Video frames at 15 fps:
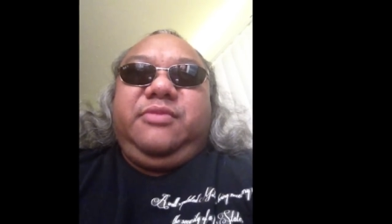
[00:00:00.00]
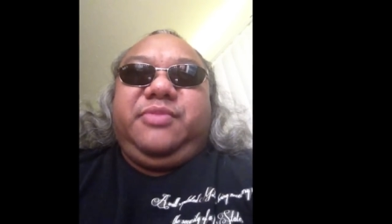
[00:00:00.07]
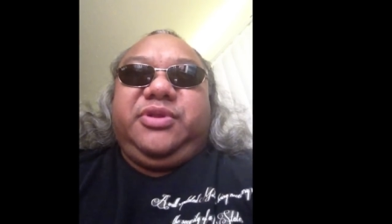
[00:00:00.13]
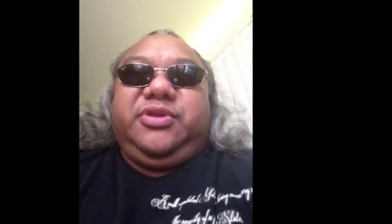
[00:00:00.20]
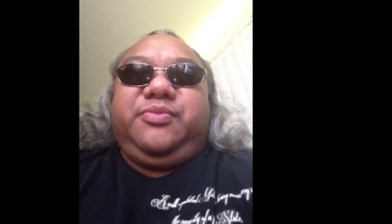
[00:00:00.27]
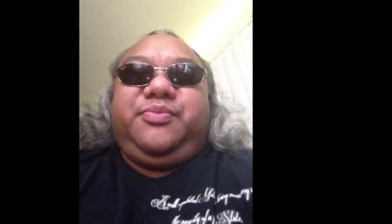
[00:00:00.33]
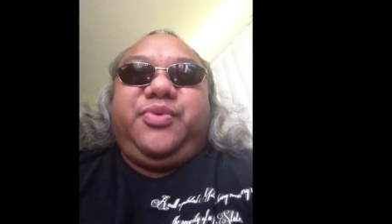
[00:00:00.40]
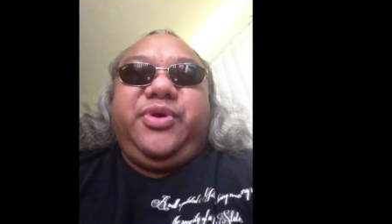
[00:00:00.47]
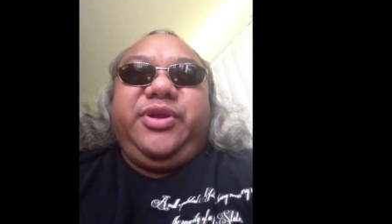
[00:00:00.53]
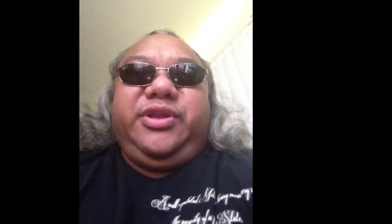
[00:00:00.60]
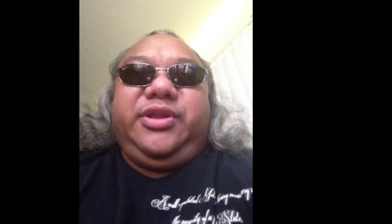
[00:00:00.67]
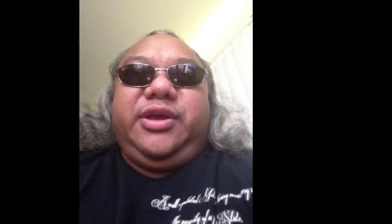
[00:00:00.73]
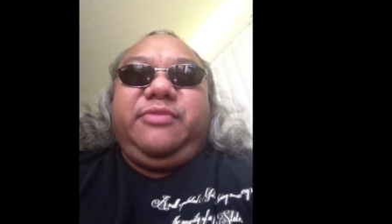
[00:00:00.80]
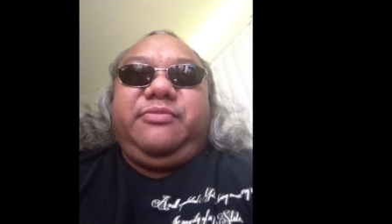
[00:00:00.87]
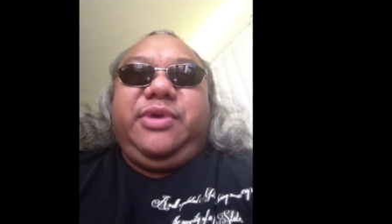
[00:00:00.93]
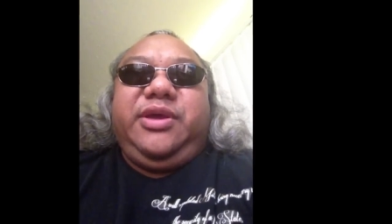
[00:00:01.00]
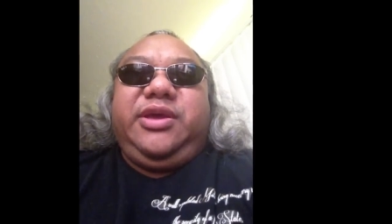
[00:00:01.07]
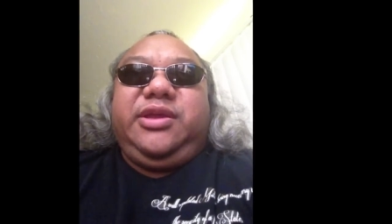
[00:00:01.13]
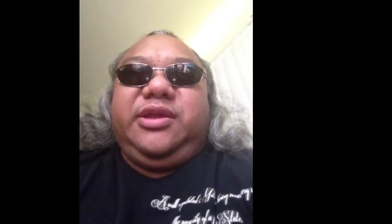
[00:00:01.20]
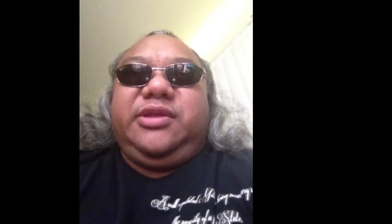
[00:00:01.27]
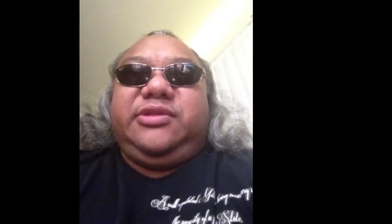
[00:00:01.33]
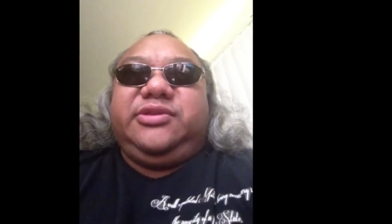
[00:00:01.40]
but the point I am
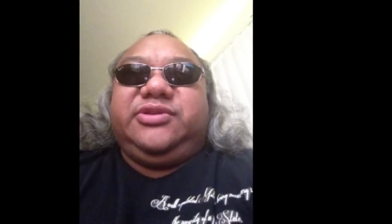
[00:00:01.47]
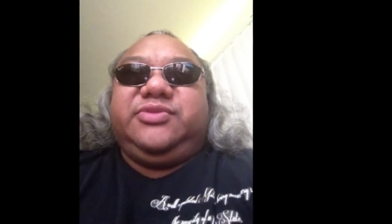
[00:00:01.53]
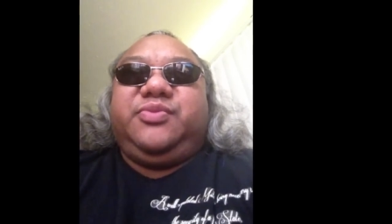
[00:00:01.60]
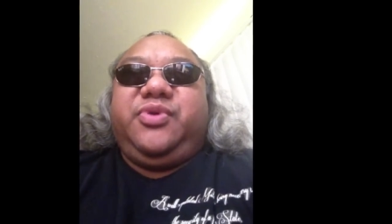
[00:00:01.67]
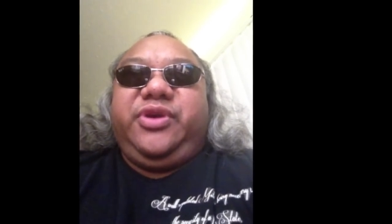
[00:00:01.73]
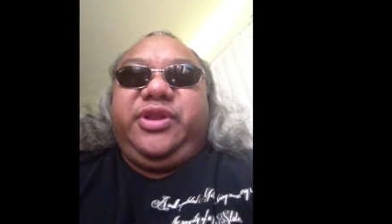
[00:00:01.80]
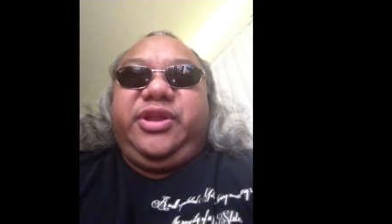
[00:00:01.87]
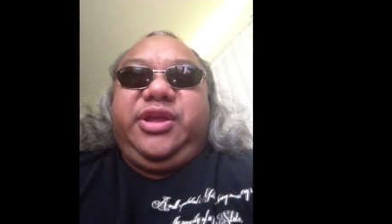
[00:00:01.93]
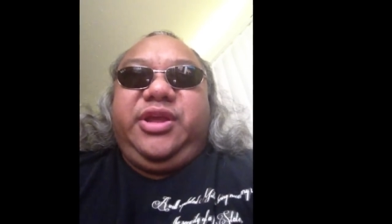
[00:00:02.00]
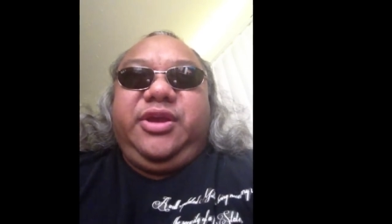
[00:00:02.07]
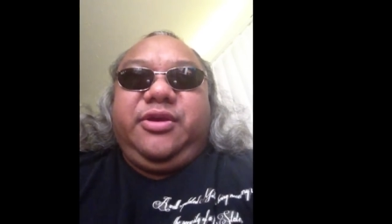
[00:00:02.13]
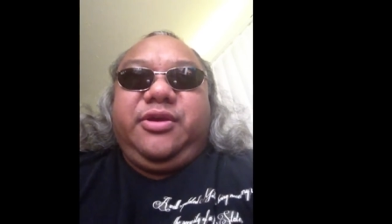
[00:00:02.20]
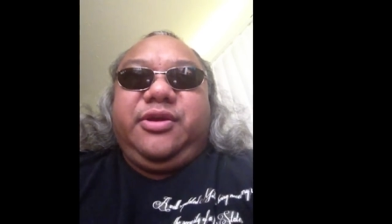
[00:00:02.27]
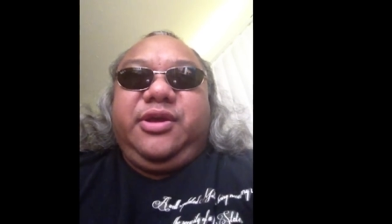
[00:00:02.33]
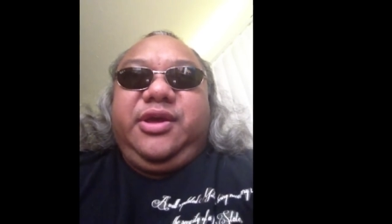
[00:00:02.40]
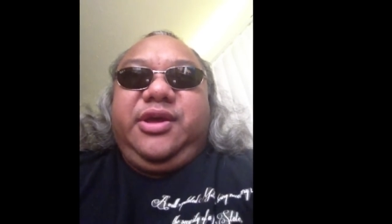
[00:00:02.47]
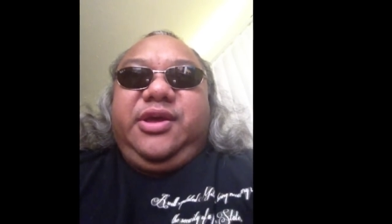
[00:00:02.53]
making at this point here